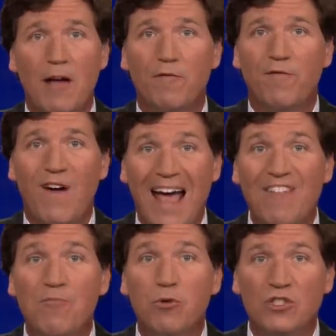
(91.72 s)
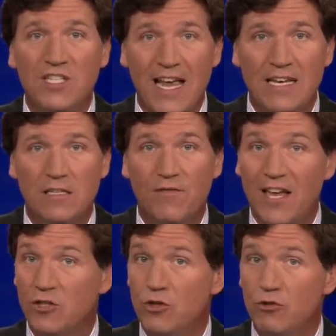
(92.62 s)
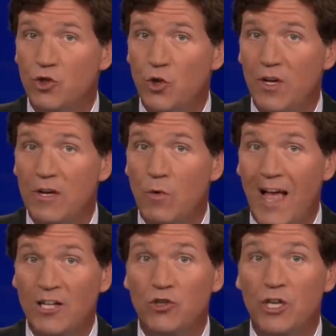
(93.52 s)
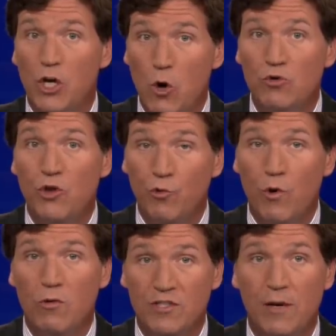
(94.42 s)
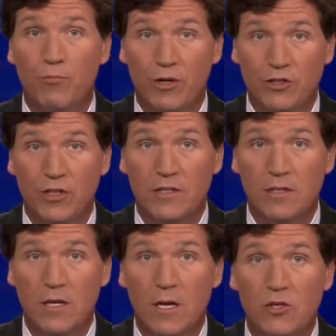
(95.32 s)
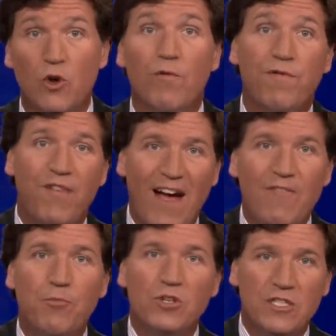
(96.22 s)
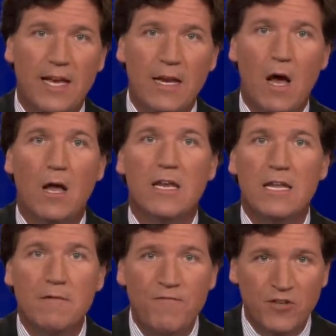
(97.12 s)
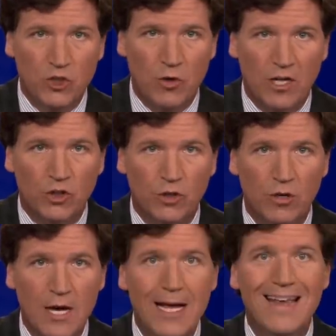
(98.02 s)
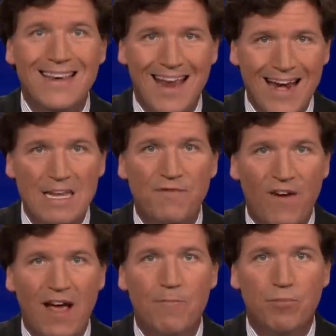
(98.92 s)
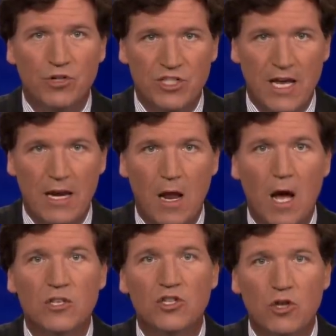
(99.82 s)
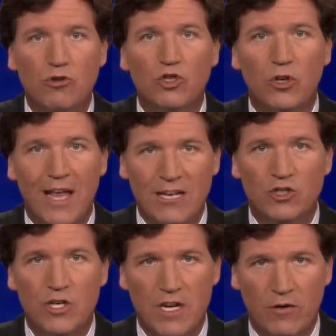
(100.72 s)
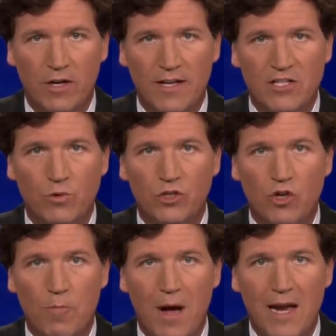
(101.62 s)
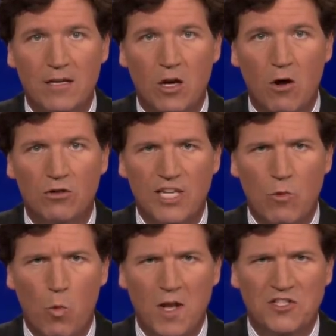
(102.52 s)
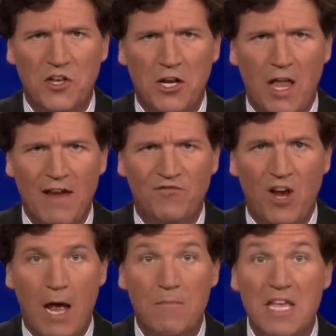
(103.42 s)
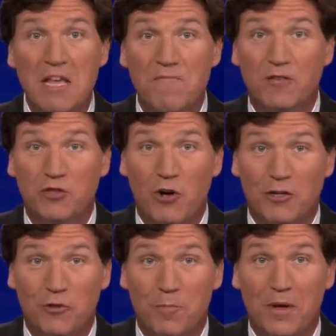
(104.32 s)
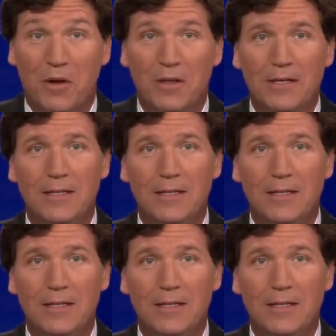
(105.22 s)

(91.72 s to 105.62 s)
about 5% of that 2 trillion will actually go to roads and bridges. So 5% on infrastructure, 95% on social engineering. That's what Joe Biden calls a once in a lifetime infrastructure bill.